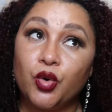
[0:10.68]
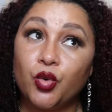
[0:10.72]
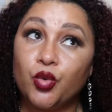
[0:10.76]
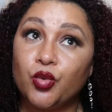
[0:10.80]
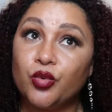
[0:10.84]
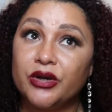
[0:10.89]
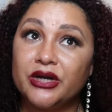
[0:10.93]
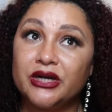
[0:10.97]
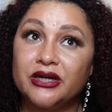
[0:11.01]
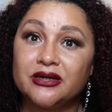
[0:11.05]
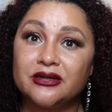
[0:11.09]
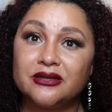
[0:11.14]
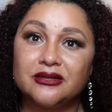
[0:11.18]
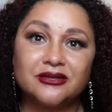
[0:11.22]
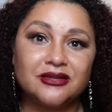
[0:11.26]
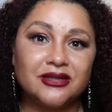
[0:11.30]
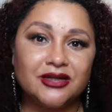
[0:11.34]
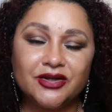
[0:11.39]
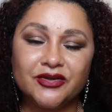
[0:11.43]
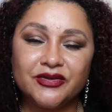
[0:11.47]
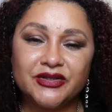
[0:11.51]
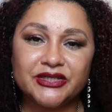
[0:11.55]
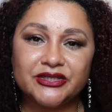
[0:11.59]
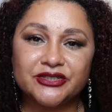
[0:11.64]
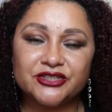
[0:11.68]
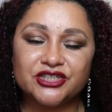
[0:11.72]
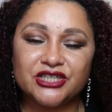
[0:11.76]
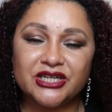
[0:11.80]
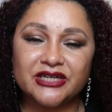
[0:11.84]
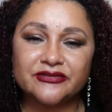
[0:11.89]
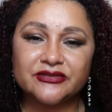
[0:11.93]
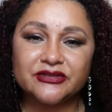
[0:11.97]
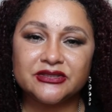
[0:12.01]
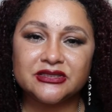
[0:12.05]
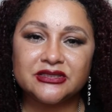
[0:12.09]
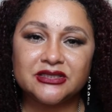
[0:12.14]
Well, hello there,
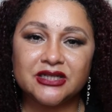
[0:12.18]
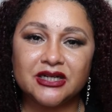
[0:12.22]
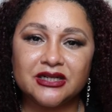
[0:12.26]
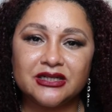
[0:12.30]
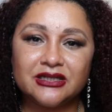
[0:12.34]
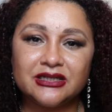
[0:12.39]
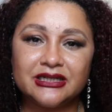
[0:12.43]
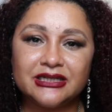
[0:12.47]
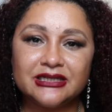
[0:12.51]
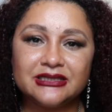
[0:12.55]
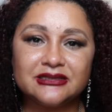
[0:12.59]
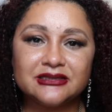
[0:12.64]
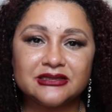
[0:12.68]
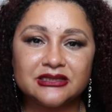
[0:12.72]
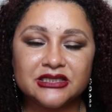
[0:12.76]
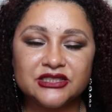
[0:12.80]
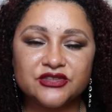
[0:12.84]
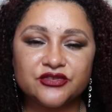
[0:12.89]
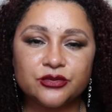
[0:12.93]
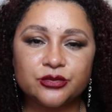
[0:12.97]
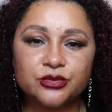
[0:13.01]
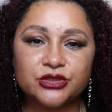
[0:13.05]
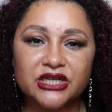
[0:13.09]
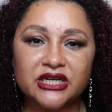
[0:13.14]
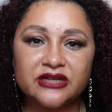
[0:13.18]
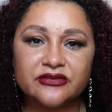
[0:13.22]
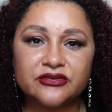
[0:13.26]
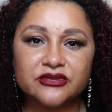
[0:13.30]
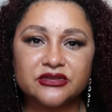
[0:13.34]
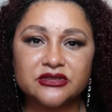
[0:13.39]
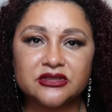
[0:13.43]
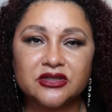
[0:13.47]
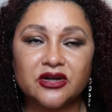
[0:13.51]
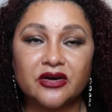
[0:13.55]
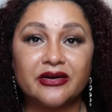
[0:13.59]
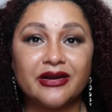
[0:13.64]
Travel Start. It's Liz from Travel
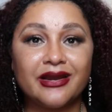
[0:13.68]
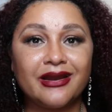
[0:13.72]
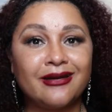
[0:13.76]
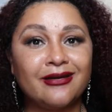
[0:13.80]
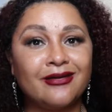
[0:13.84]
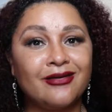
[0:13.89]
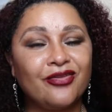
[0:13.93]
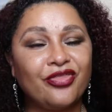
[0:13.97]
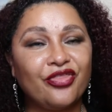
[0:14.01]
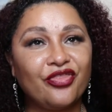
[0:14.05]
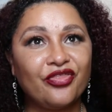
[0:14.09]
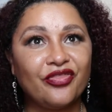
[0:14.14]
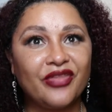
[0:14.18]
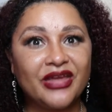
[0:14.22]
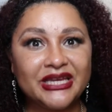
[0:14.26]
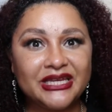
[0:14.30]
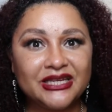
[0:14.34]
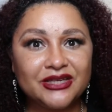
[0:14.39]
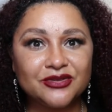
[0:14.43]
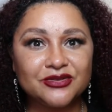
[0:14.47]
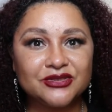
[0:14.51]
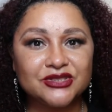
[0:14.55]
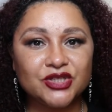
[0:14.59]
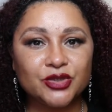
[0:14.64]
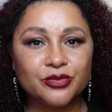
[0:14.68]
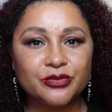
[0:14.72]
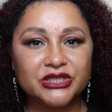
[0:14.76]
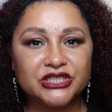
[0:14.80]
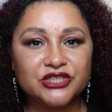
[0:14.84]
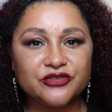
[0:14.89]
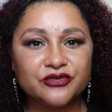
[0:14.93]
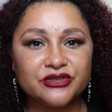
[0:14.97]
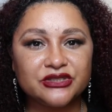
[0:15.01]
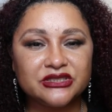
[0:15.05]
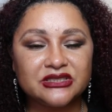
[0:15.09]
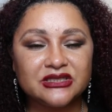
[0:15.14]
Start here. Thank you so
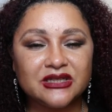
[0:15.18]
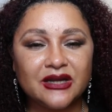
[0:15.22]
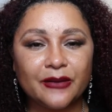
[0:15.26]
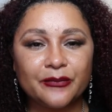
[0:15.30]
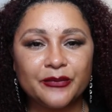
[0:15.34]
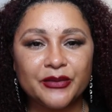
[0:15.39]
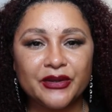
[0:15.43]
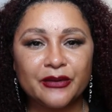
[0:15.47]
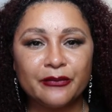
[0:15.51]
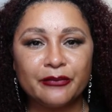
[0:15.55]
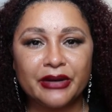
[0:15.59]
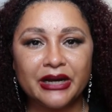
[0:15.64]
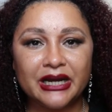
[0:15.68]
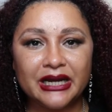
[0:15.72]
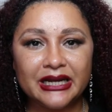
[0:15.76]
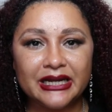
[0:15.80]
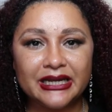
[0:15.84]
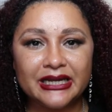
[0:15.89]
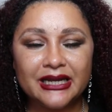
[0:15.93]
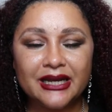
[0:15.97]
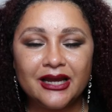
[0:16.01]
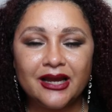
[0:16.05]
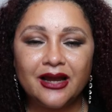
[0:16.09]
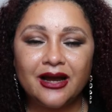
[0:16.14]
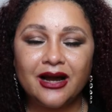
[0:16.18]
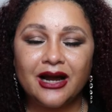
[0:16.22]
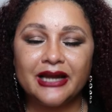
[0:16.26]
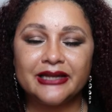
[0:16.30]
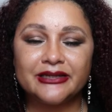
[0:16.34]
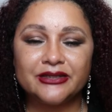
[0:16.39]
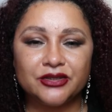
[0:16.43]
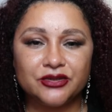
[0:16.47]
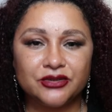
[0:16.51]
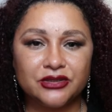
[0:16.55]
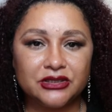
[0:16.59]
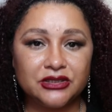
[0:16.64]
much for stopping by. I
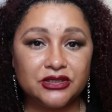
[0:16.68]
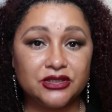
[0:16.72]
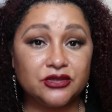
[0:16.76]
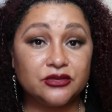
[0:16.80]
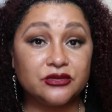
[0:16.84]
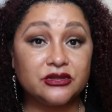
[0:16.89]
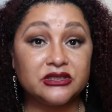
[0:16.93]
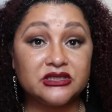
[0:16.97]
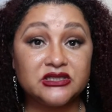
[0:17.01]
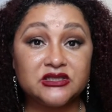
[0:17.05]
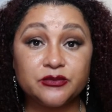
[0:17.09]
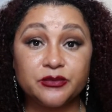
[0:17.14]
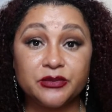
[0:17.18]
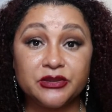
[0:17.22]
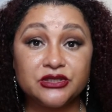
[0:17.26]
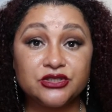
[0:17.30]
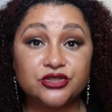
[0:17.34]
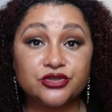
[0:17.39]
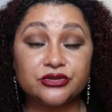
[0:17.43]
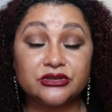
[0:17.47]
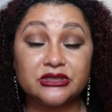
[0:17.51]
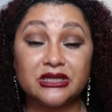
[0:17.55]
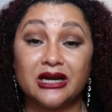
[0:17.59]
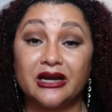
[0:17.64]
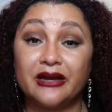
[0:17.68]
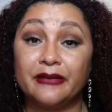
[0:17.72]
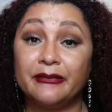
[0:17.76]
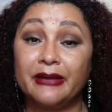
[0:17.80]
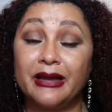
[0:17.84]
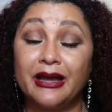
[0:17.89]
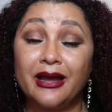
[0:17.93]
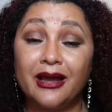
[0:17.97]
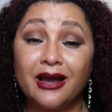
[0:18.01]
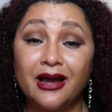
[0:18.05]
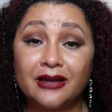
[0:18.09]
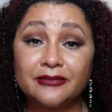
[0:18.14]
know that you could spend your time
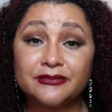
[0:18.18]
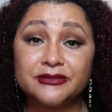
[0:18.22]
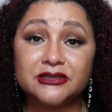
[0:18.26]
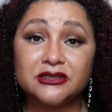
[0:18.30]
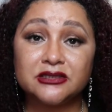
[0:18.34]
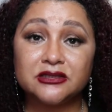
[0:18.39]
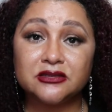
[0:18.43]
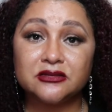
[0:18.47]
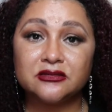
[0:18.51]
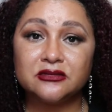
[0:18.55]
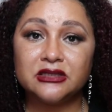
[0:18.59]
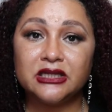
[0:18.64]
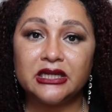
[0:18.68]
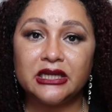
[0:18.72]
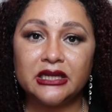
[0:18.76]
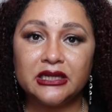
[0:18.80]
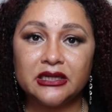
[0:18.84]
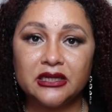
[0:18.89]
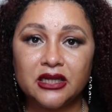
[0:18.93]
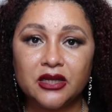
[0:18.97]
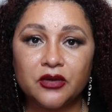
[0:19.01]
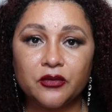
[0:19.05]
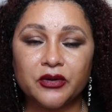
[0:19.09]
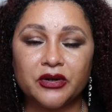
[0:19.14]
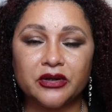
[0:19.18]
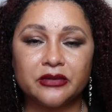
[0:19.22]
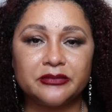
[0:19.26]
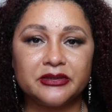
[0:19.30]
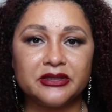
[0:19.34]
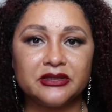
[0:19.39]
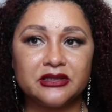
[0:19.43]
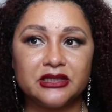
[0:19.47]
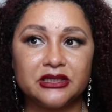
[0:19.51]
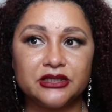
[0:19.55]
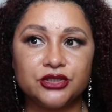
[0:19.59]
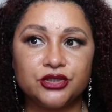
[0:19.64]
absolutely anywhere,
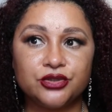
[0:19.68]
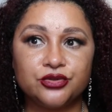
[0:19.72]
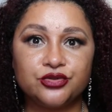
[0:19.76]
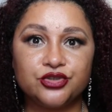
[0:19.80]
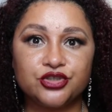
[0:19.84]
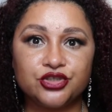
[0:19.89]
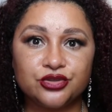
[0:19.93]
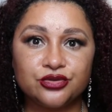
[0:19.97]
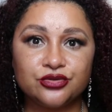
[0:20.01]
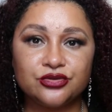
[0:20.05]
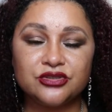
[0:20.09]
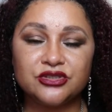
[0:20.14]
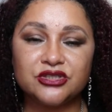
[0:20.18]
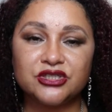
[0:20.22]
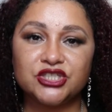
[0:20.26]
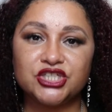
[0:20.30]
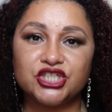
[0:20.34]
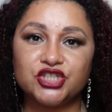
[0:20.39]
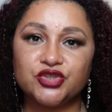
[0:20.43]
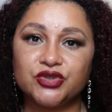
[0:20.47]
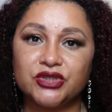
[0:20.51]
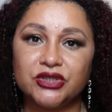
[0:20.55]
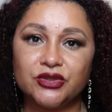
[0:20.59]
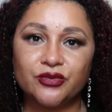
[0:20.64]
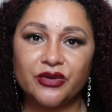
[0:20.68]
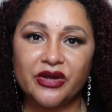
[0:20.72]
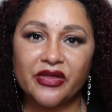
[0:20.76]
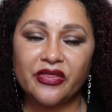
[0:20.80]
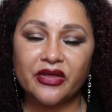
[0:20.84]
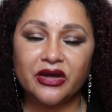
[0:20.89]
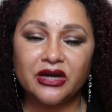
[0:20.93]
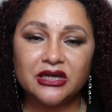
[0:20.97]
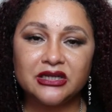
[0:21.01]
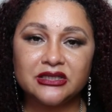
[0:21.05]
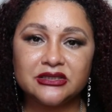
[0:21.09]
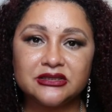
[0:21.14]
but that you choose to do it with
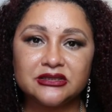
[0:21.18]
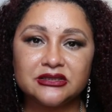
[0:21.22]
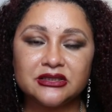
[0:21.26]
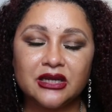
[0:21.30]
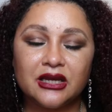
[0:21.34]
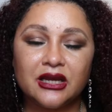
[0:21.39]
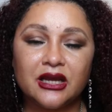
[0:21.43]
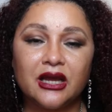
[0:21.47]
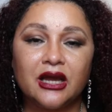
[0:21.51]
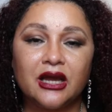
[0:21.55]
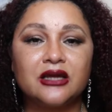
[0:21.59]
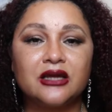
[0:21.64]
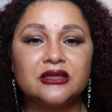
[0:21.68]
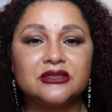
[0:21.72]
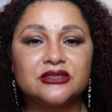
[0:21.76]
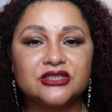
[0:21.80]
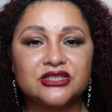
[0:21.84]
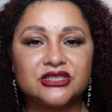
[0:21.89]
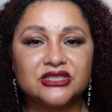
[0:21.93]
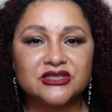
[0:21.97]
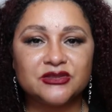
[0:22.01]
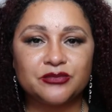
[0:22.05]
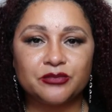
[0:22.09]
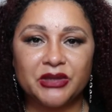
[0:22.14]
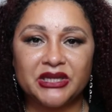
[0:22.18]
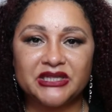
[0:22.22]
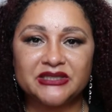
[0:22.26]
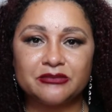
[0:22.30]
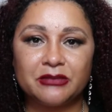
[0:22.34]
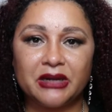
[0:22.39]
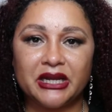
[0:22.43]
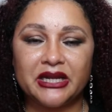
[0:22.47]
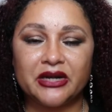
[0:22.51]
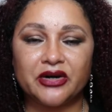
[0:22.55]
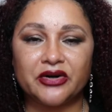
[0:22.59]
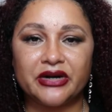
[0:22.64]
us just makes
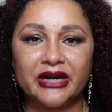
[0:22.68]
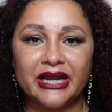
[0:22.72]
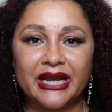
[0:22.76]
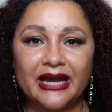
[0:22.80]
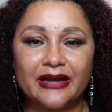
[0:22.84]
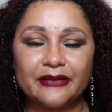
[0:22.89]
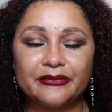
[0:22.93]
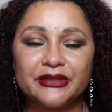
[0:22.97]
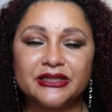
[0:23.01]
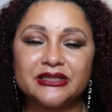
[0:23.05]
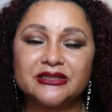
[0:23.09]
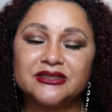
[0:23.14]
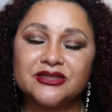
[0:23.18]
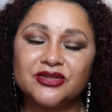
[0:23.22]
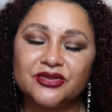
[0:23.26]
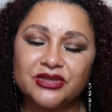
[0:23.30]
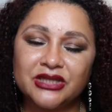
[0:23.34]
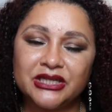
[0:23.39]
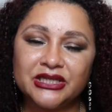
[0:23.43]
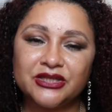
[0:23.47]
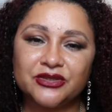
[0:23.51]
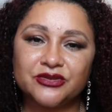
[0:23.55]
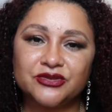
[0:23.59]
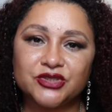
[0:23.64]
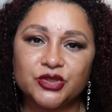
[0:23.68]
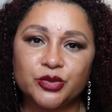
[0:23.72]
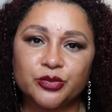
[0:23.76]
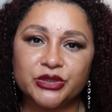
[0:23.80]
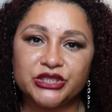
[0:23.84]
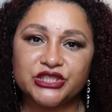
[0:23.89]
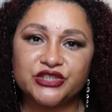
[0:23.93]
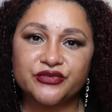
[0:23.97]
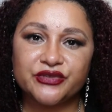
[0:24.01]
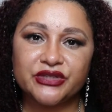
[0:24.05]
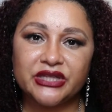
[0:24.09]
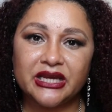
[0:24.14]
my heart happy. So thank you so
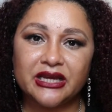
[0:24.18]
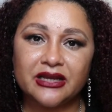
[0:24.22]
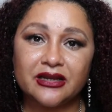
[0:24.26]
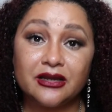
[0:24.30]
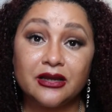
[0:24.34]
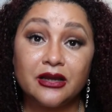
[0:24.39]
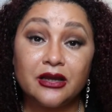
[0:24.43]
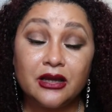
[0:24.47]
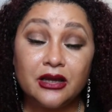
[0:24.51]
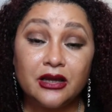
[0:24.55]
much for that.